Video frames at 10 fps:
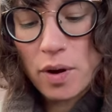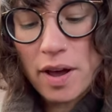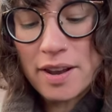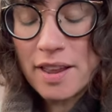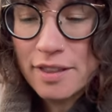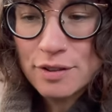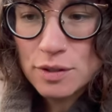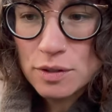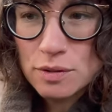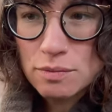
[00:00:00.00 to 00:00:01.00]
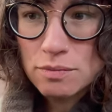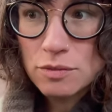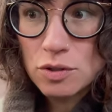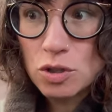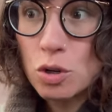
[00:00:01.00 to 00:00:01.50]
another
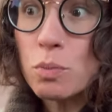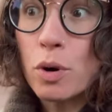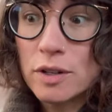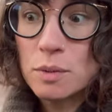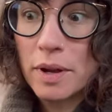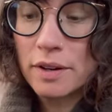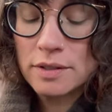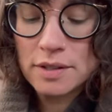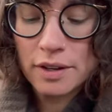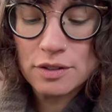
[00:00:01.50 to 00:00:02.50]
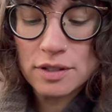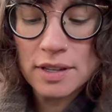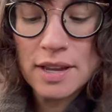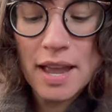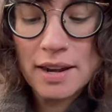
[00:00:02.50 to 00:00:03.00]
two more sweaters
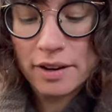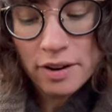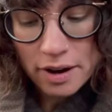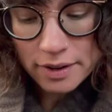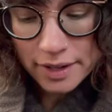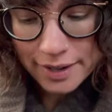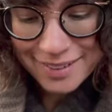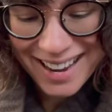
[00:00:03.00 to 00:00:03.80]
actually, and a cardigan.